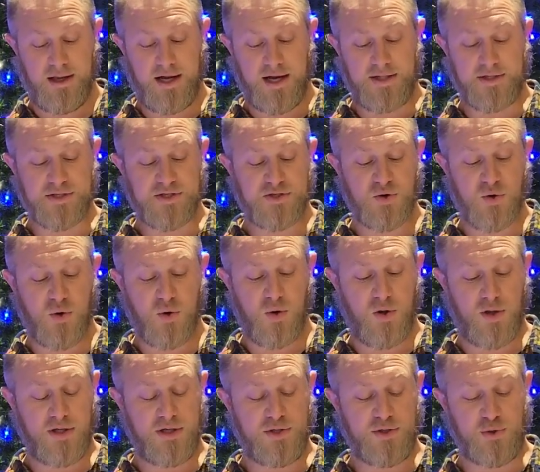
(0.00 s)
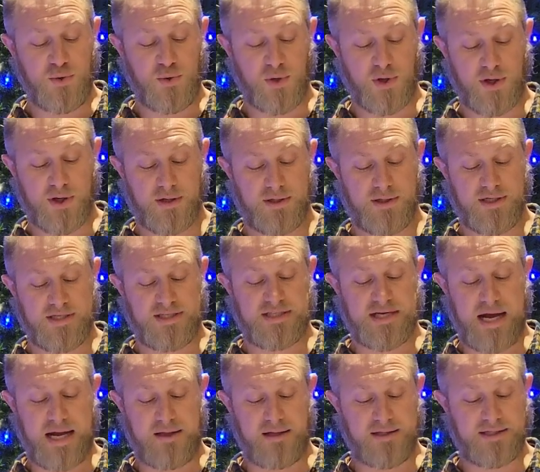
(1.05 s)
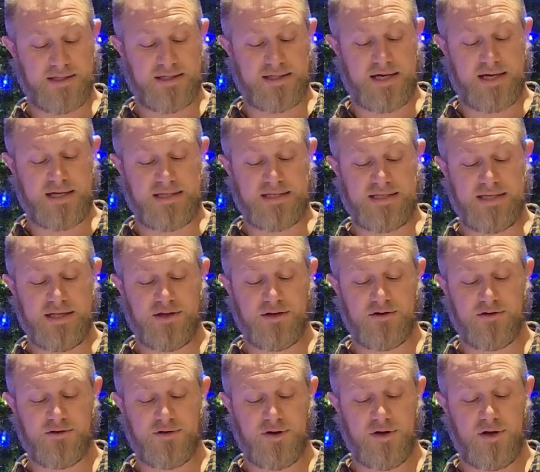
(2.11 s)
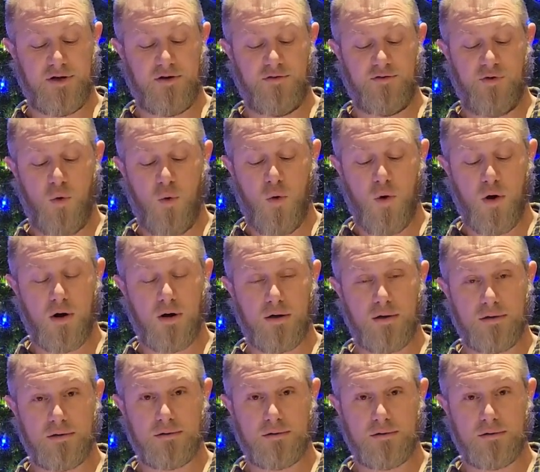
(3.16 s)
and the soul endure a silence that is neither for